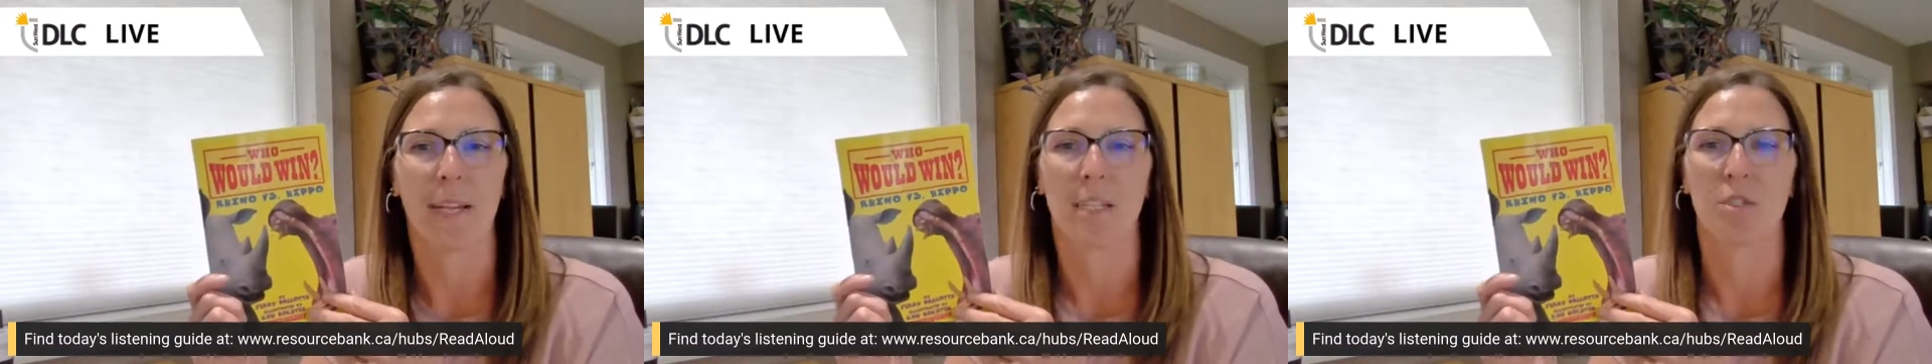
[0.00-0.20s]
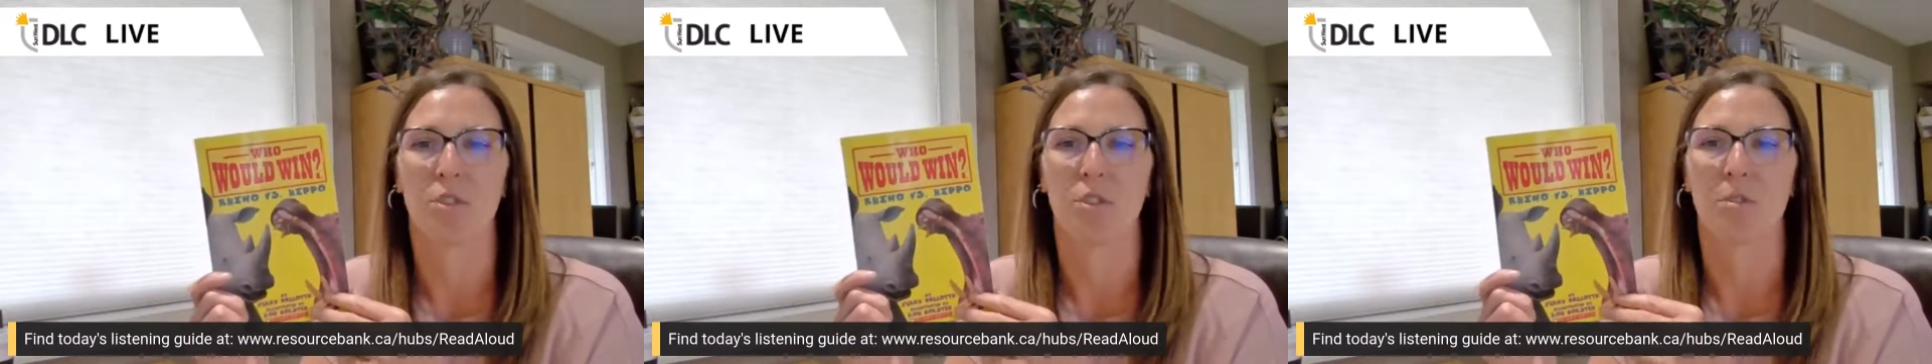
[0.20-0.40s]

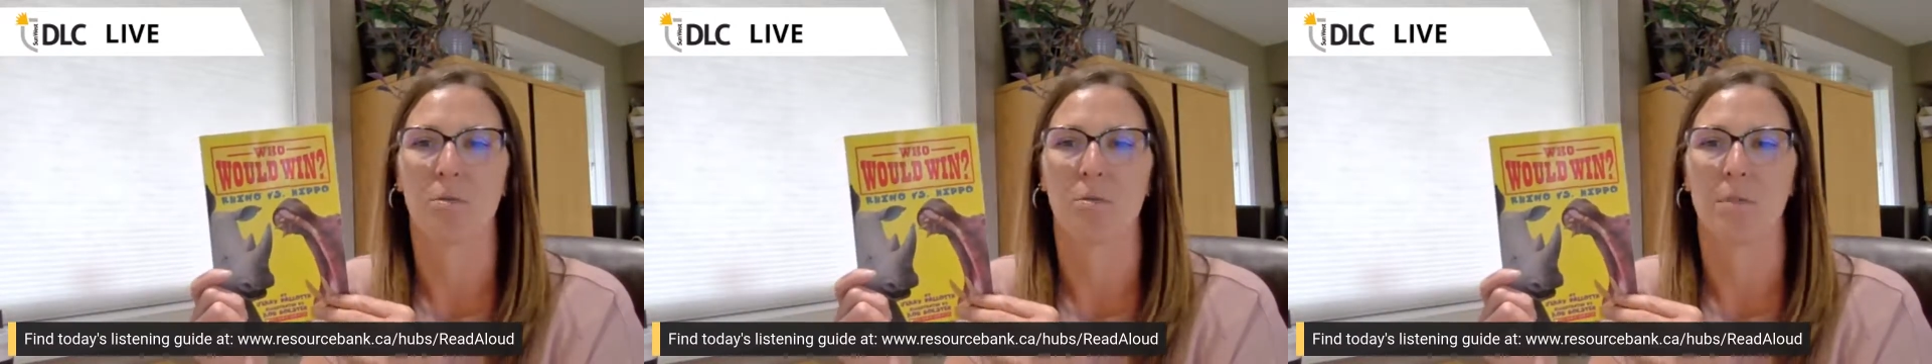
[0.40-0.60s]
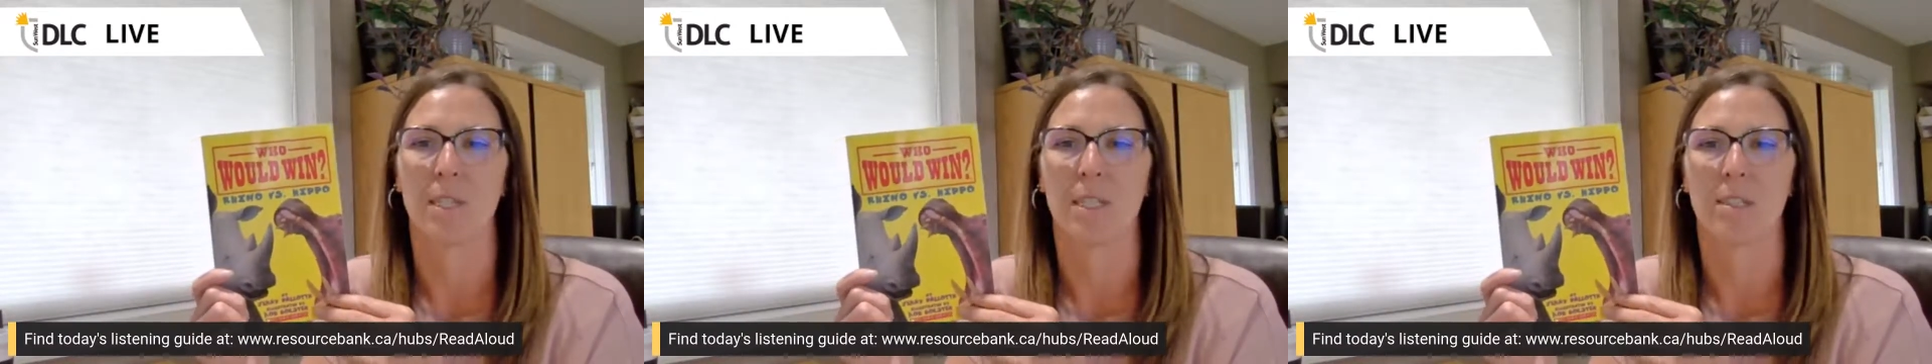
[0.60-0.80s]
extra
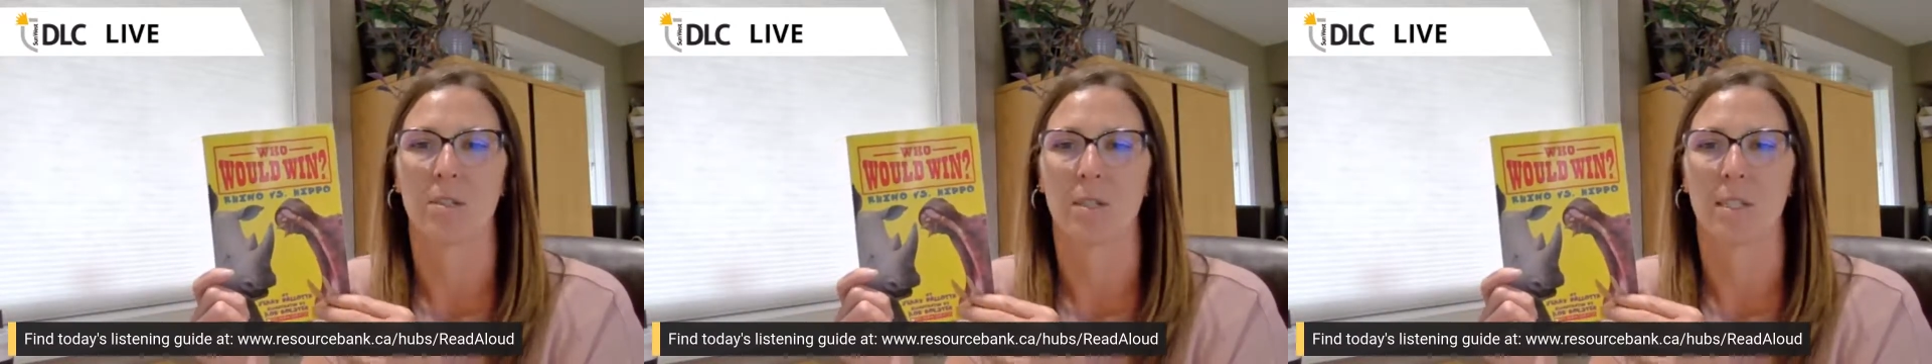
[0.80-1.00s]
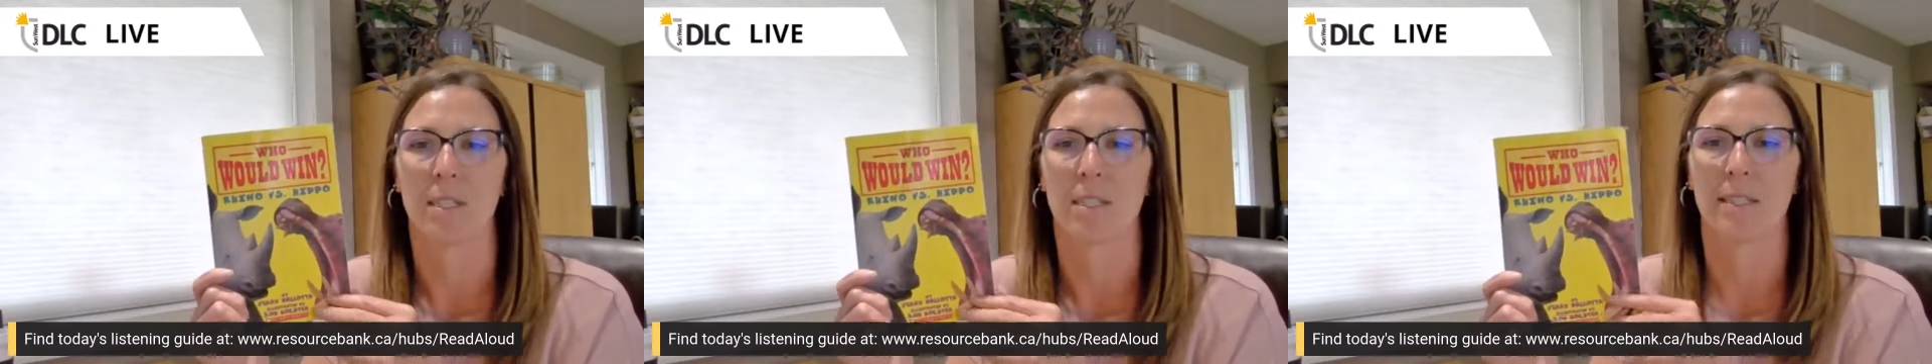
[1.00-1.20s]

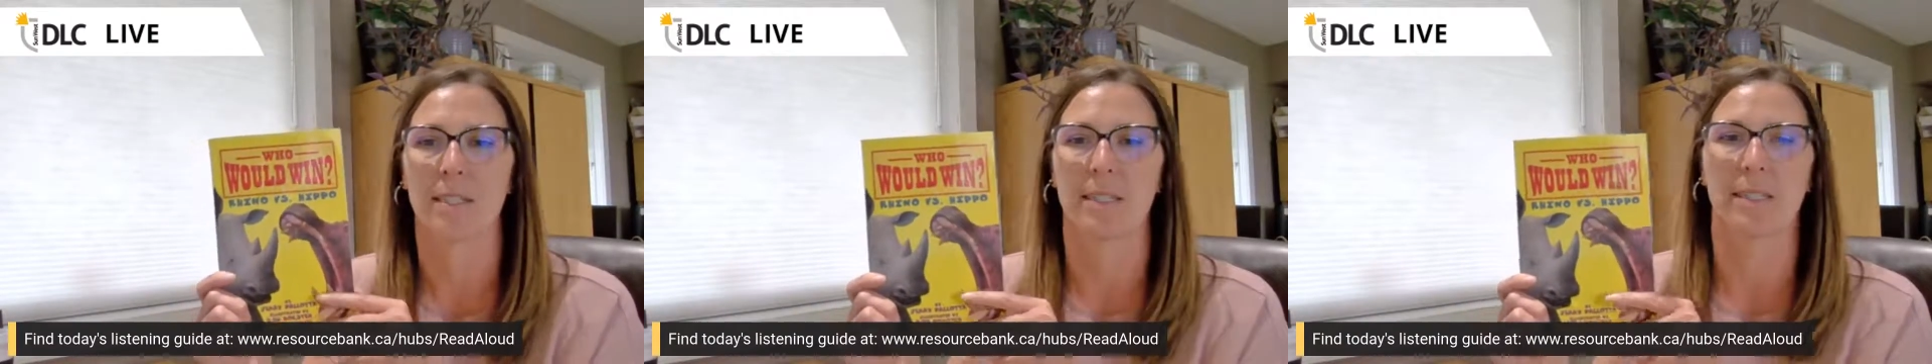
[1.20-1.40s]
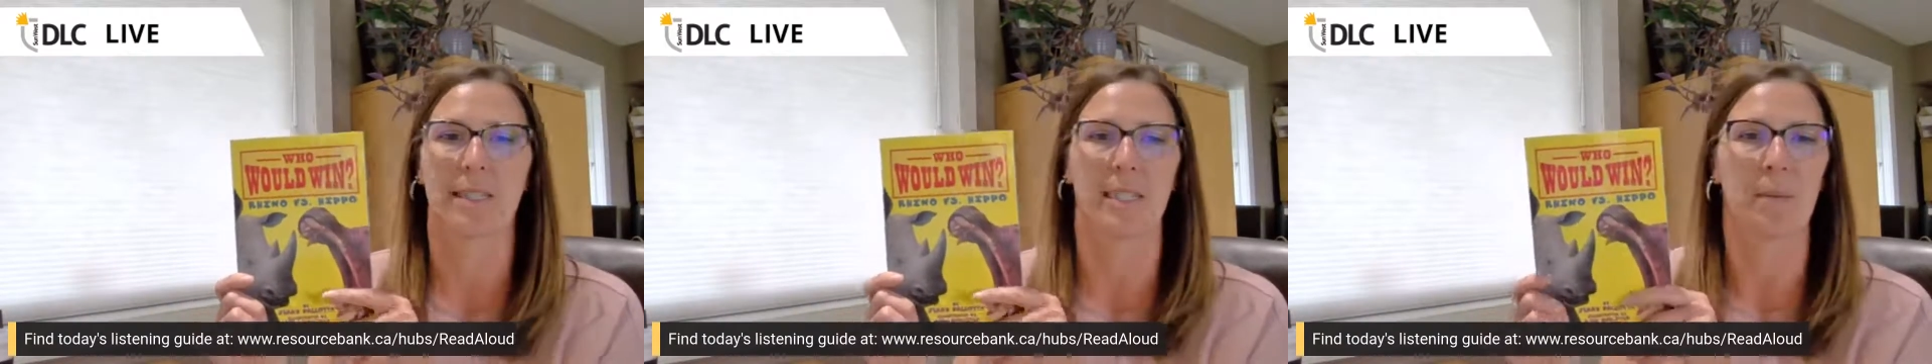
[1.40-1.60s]

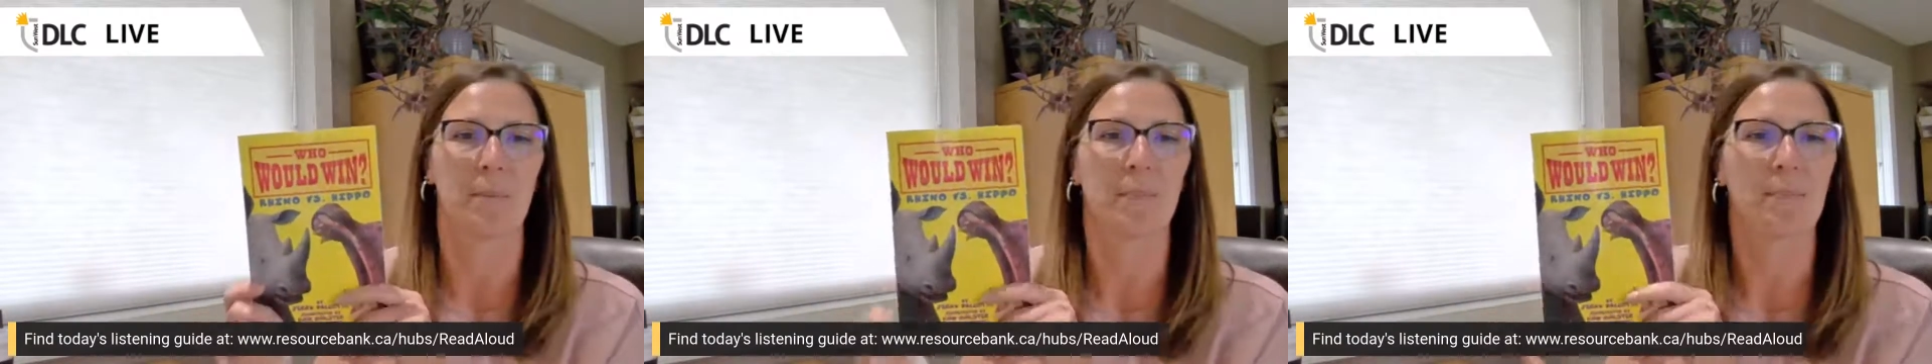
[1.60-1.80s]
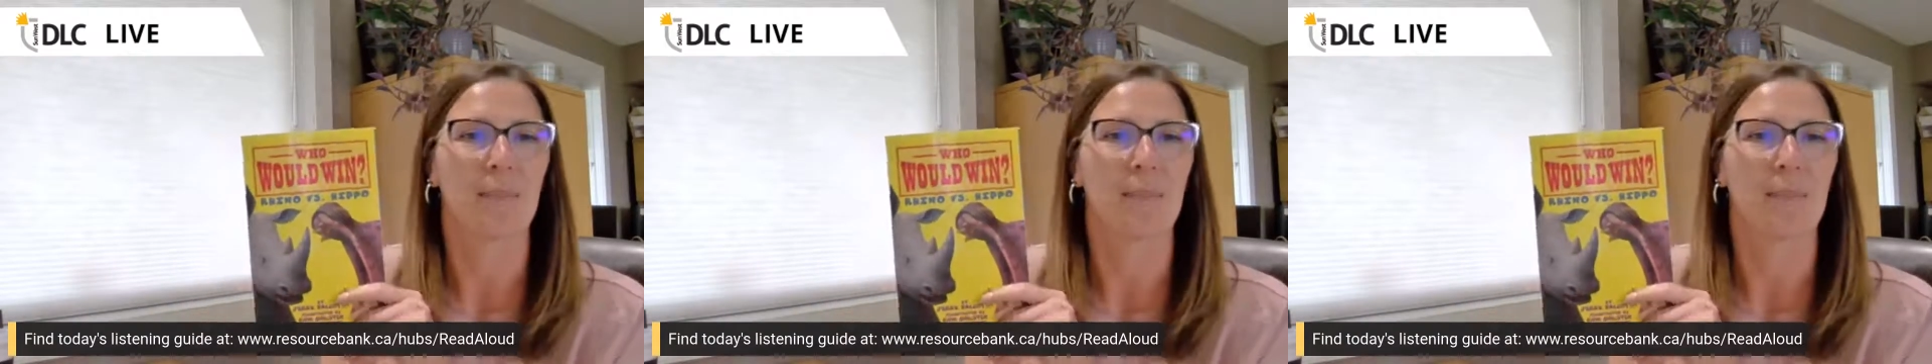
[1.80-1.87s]
resources.